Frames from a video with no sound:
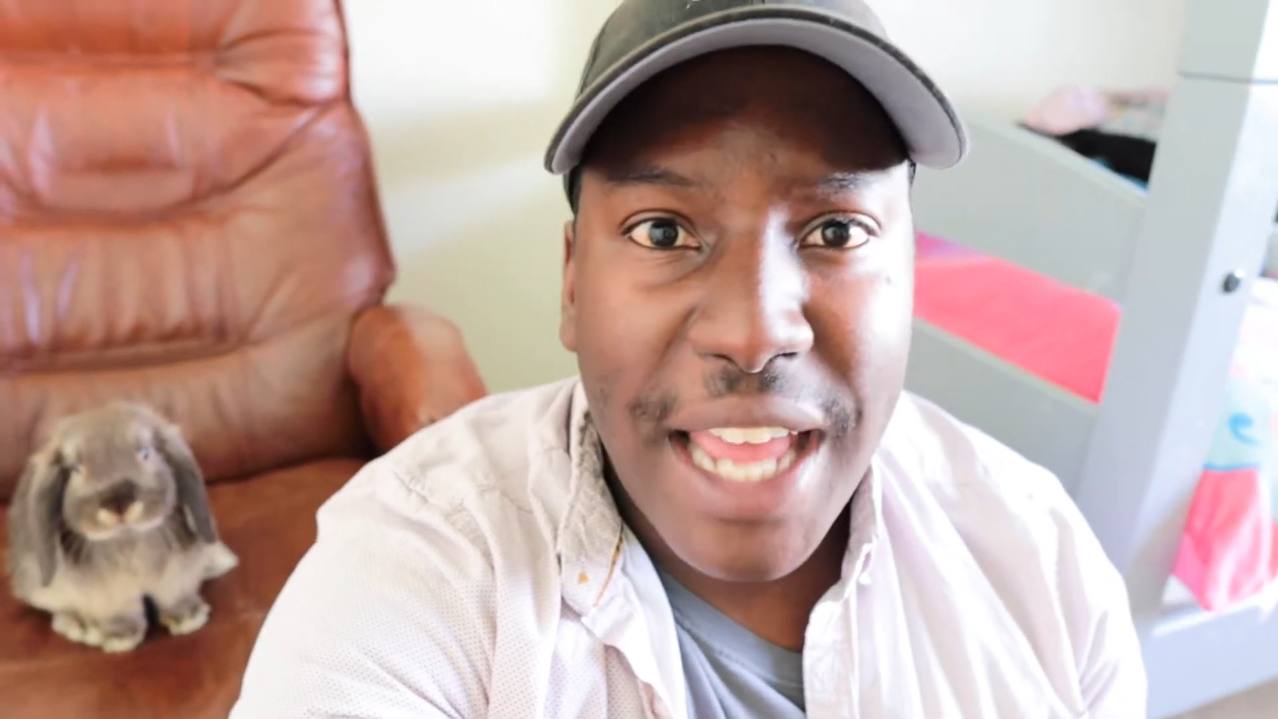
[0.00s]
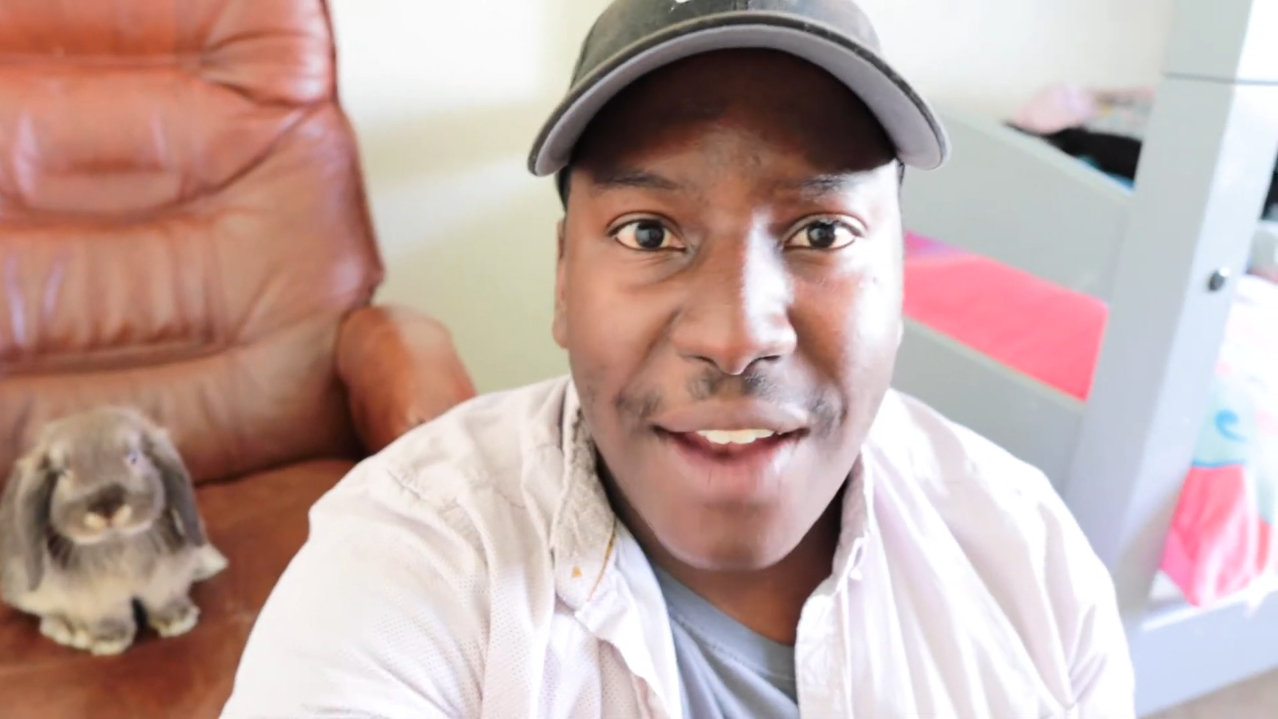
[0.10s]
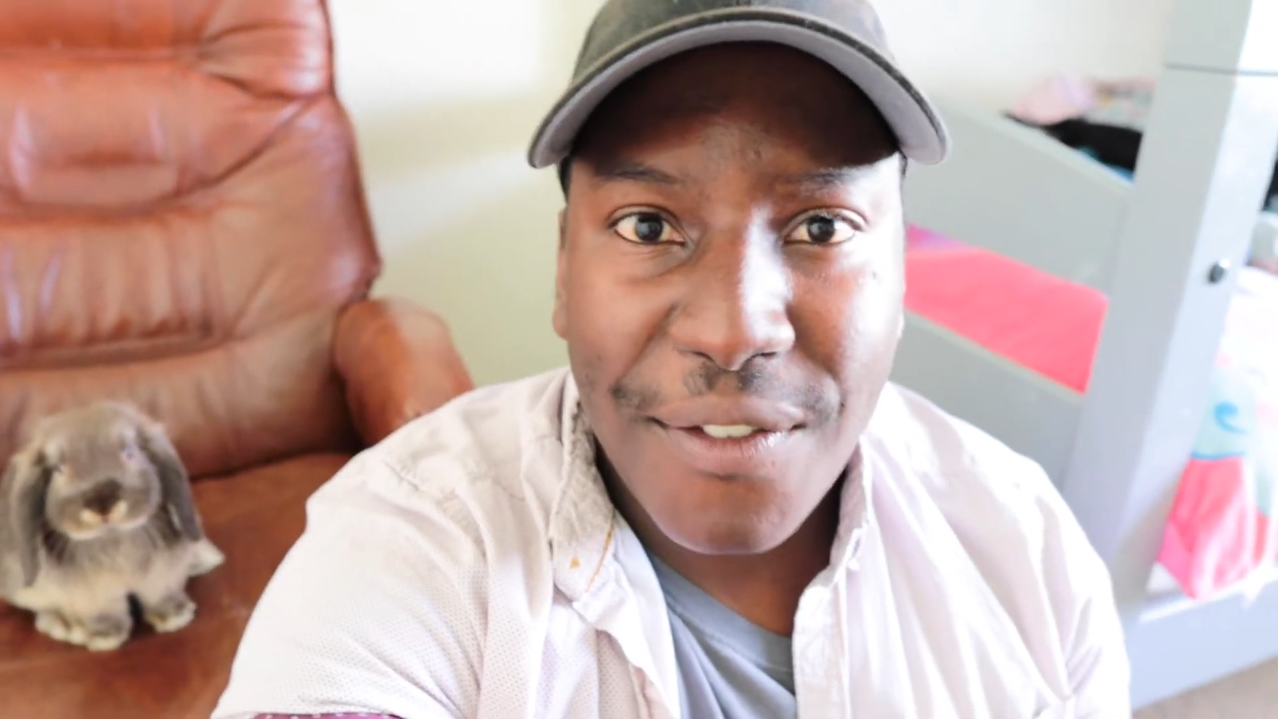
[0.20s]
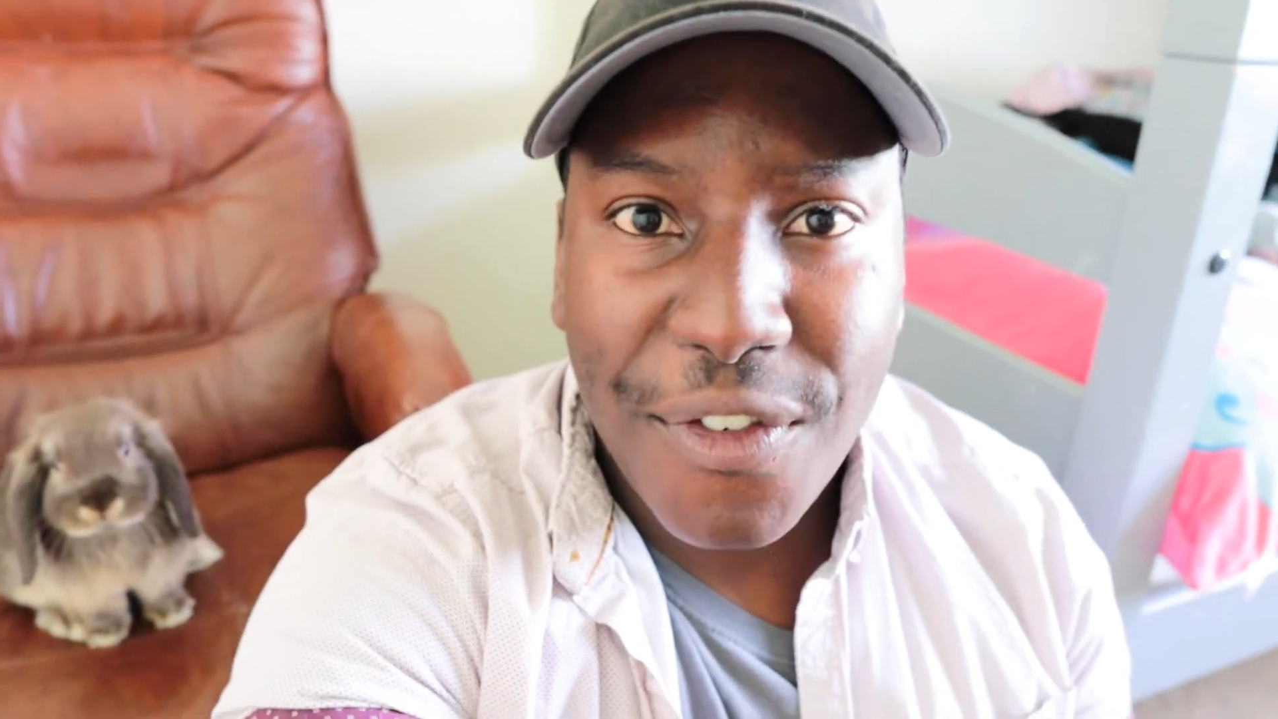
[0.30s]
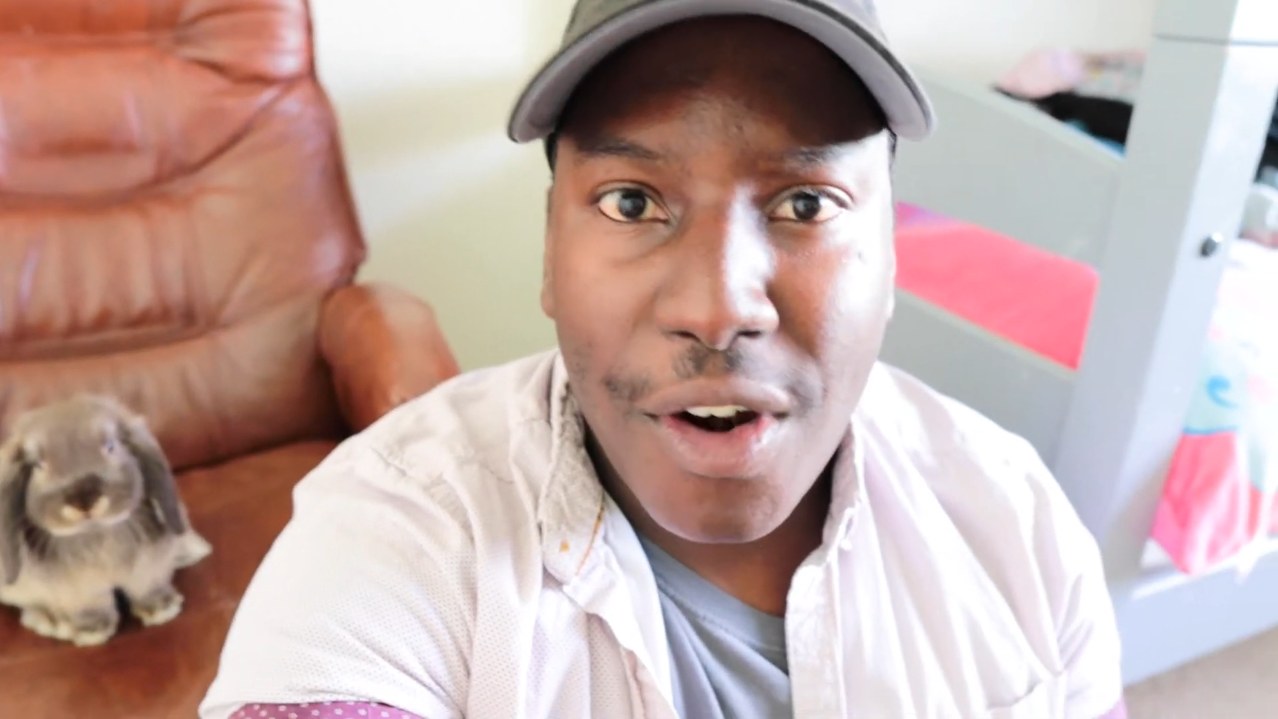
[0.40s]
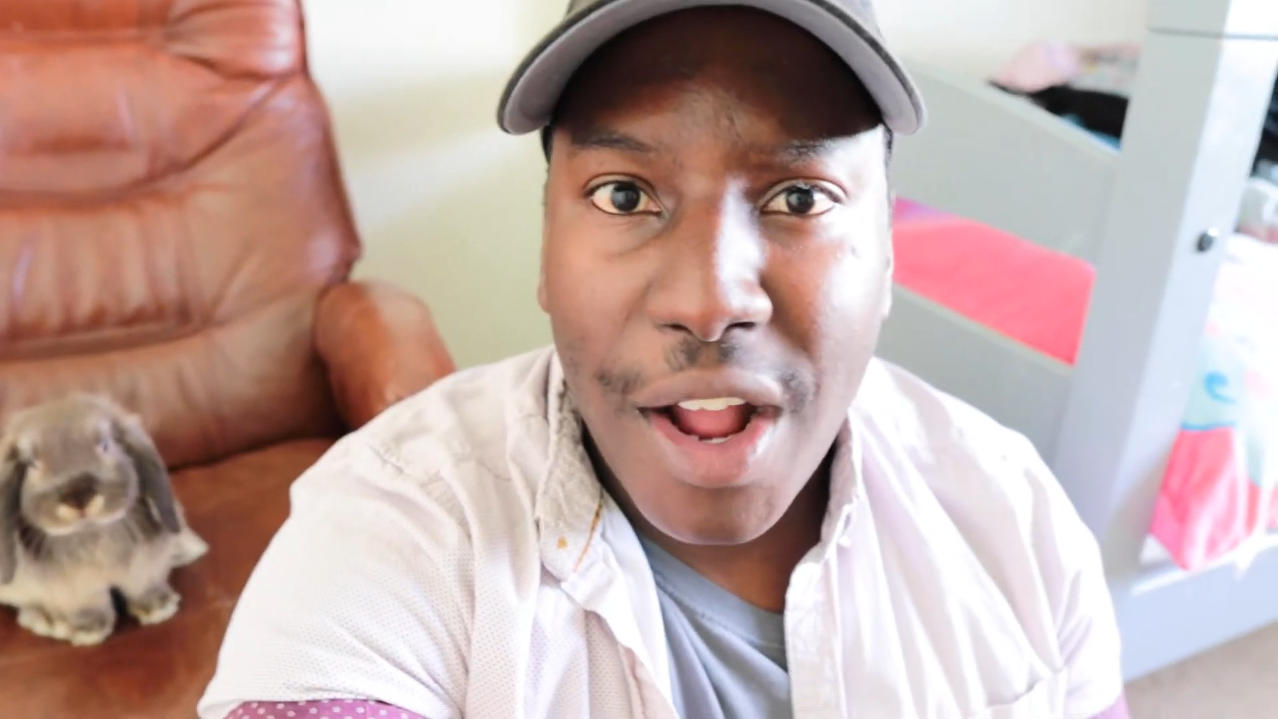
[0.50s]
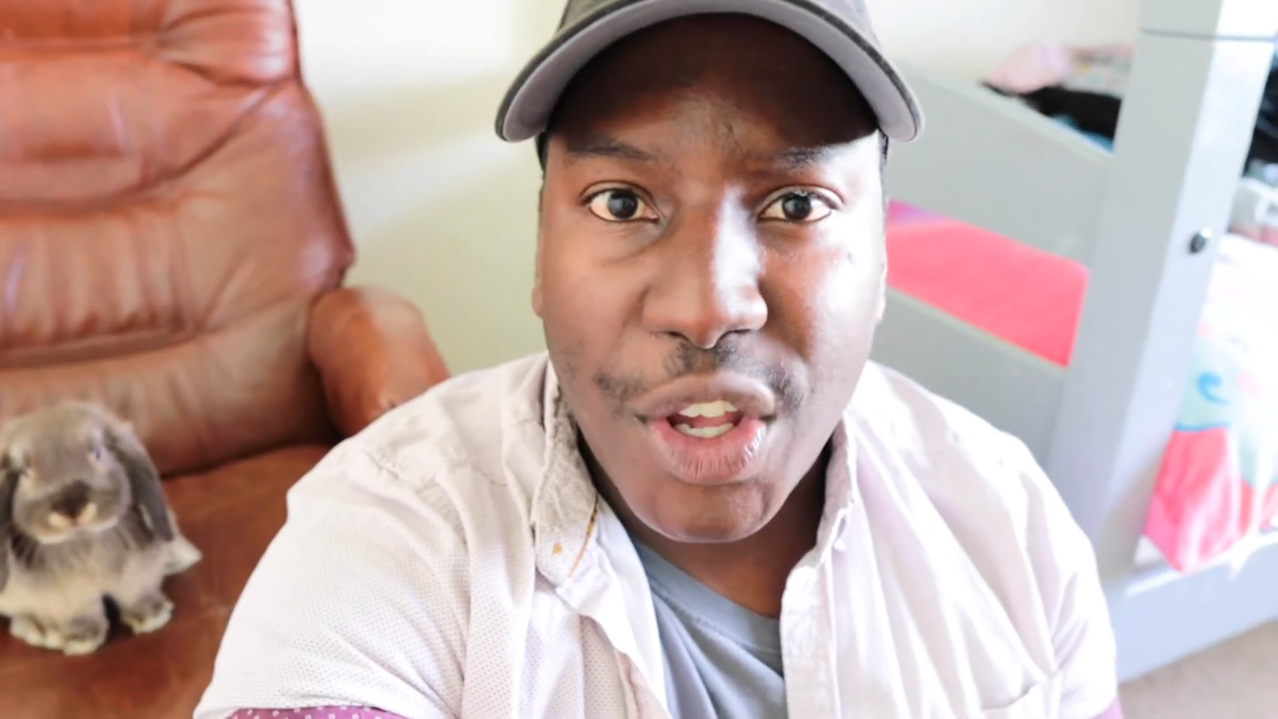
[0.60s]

down for